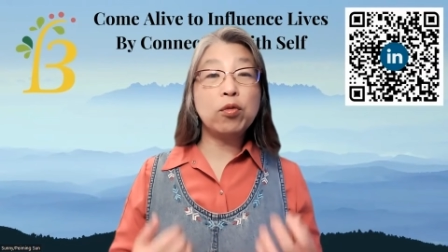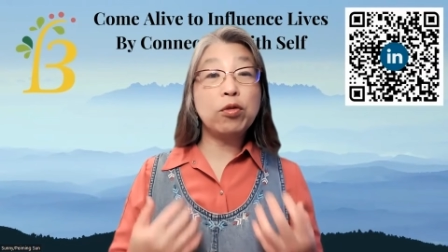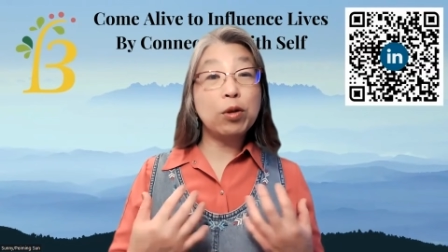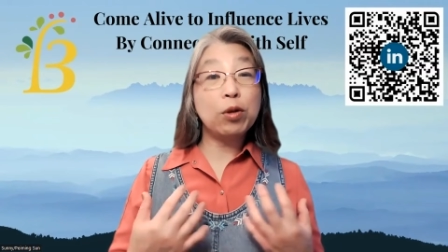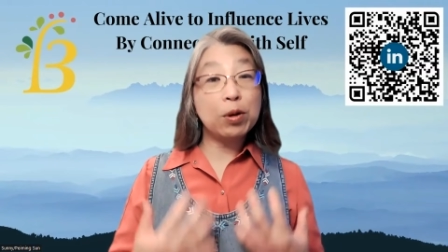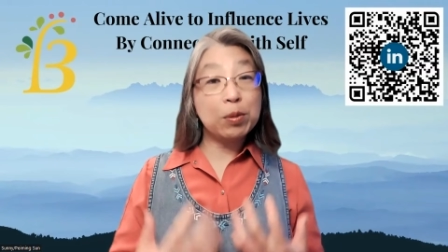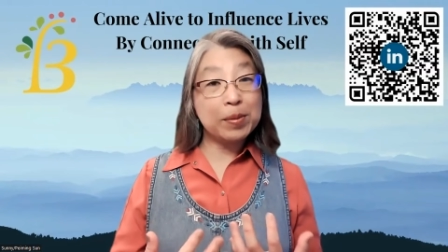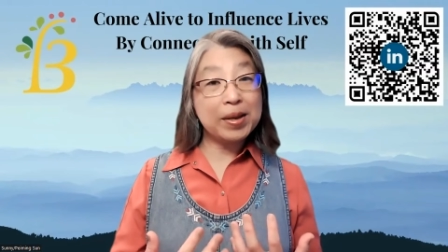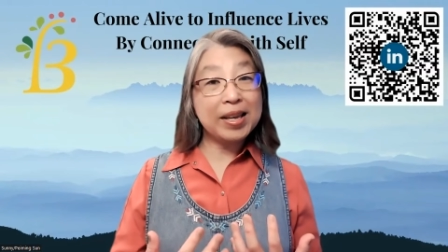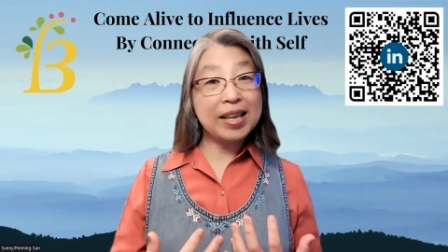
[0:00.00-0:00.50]

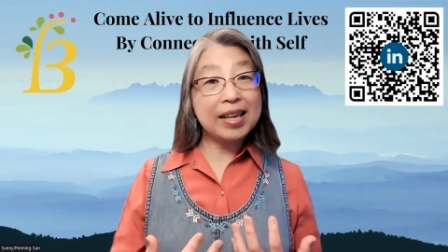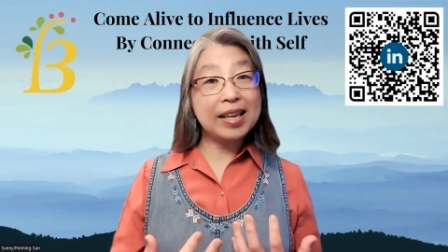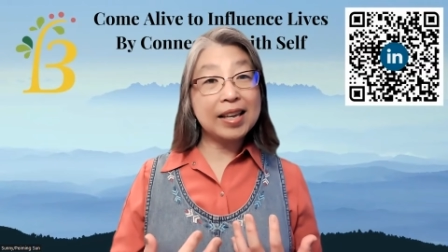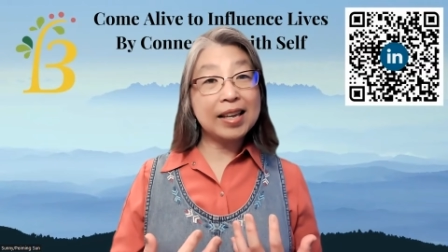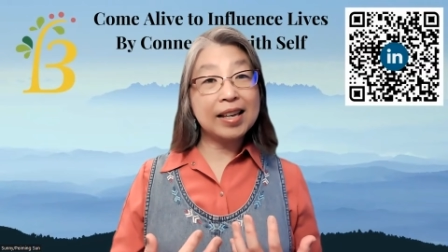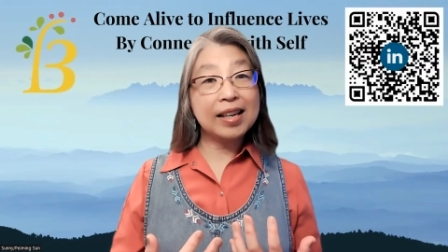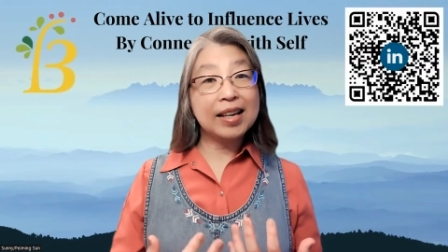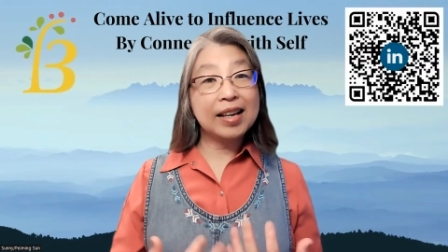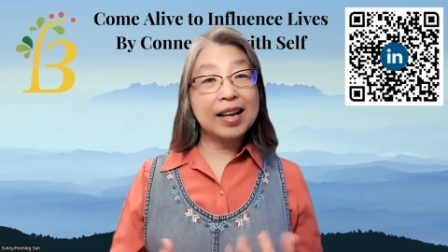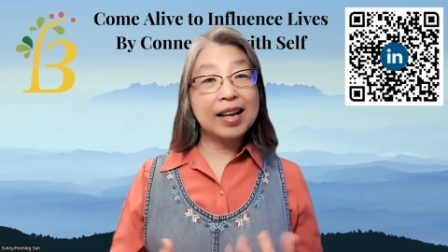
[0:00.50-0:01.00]
For
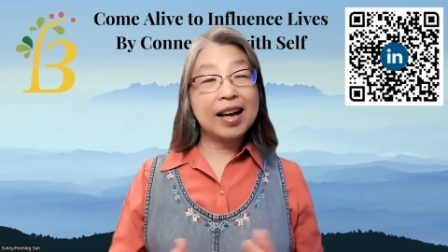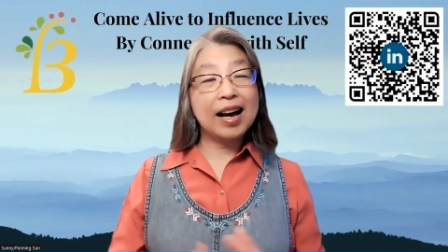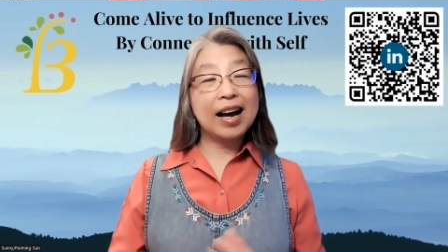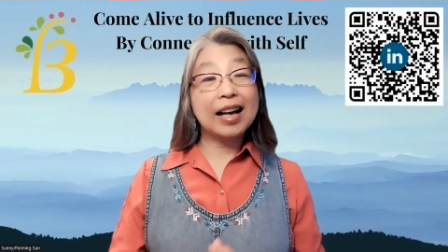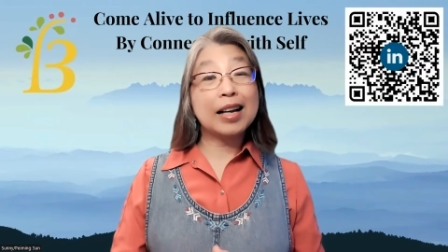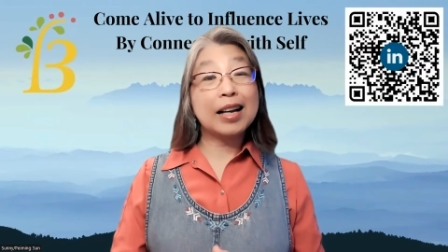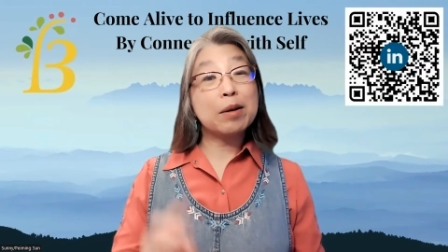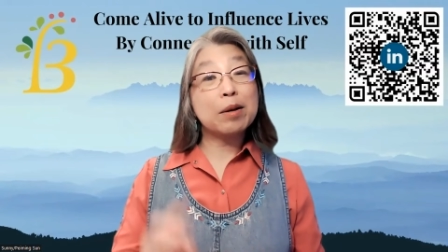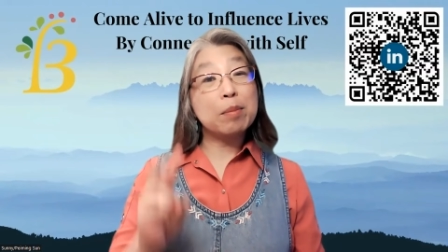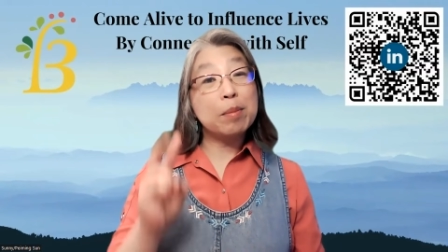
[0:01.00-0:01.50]
me,
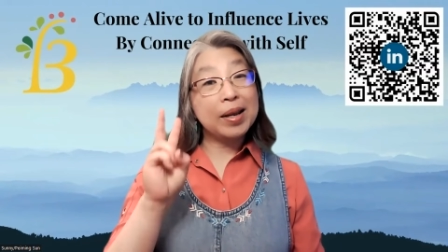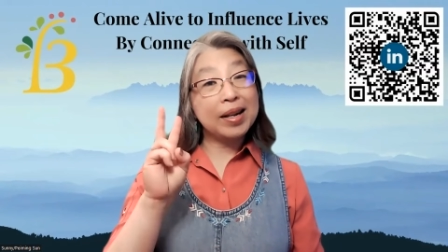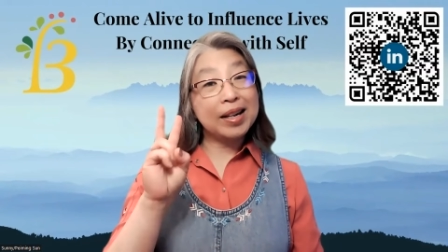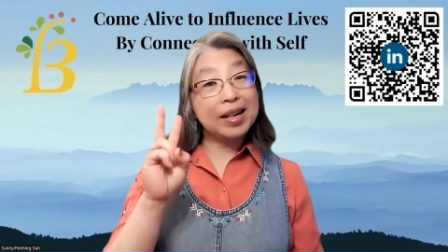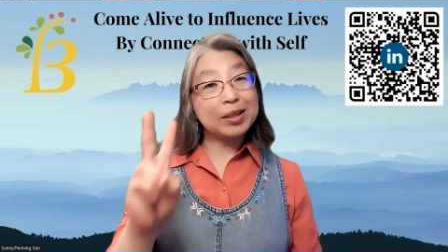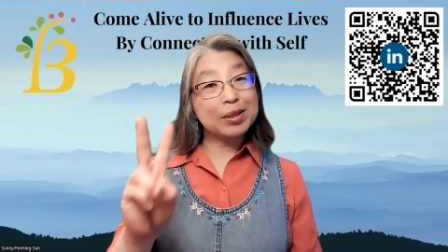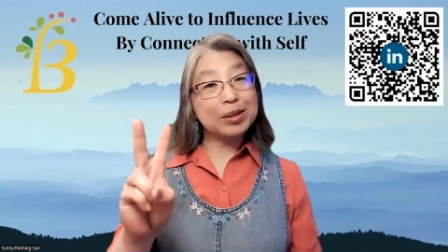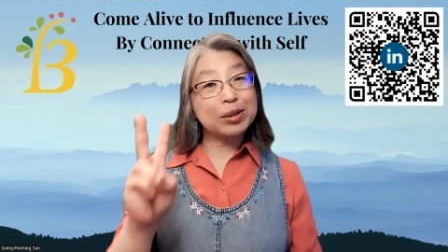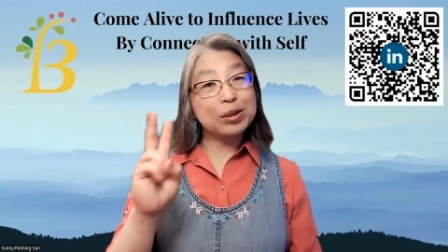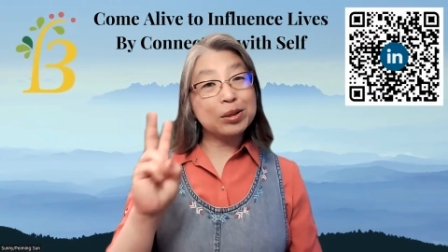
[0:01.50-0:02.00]
I
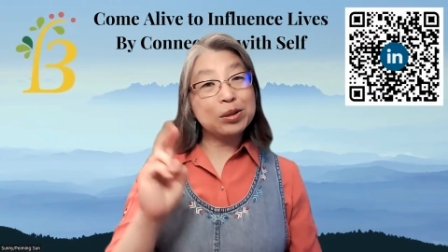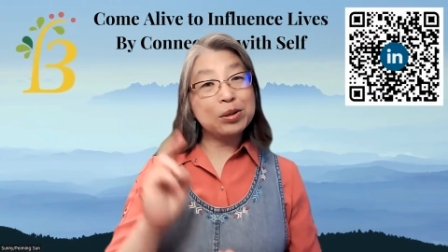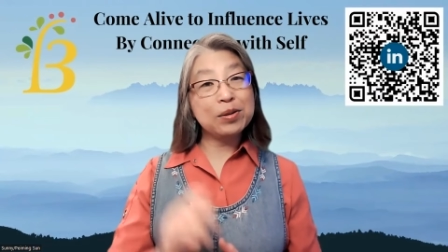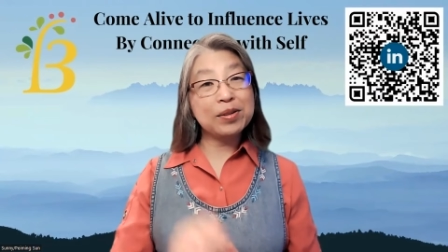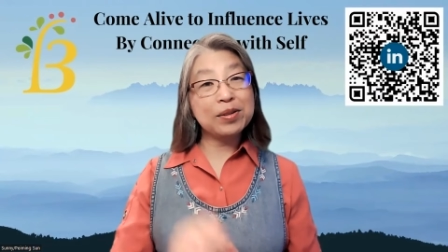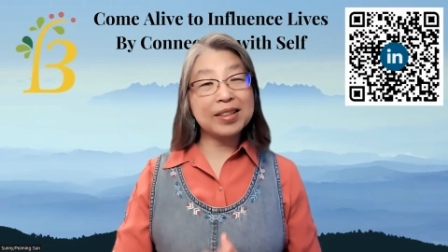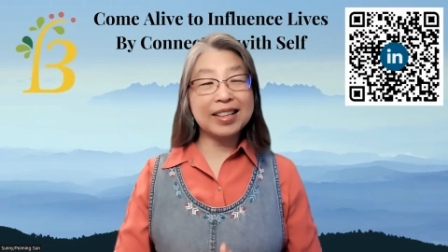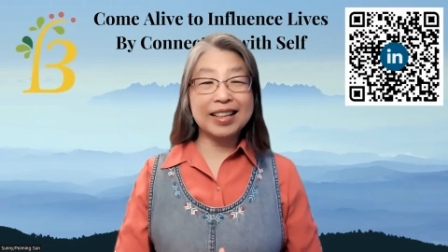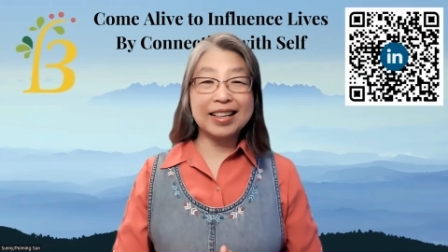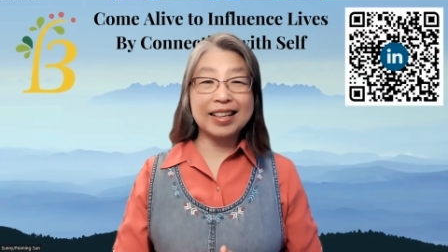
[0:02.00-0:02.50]
committed to two
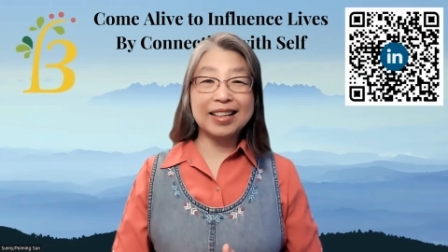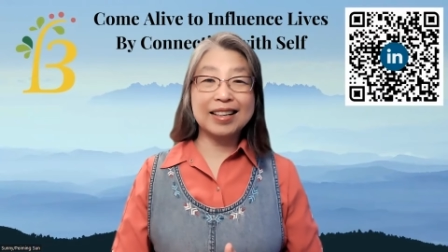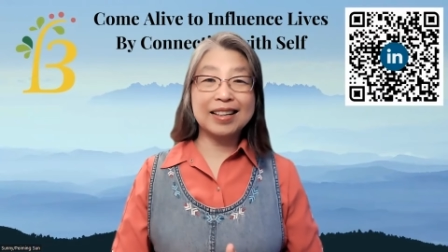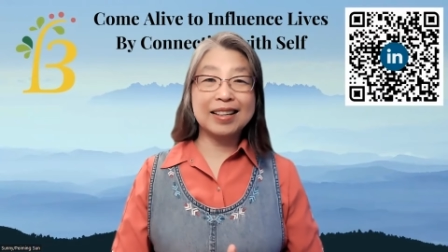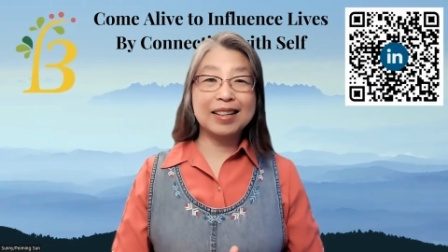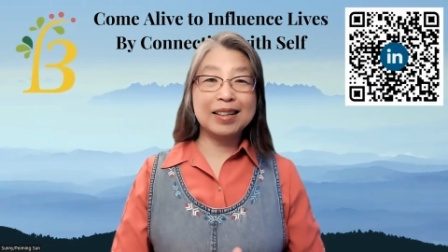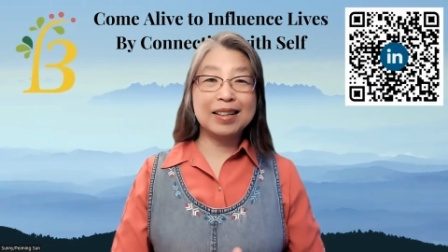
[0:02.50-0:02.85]
things,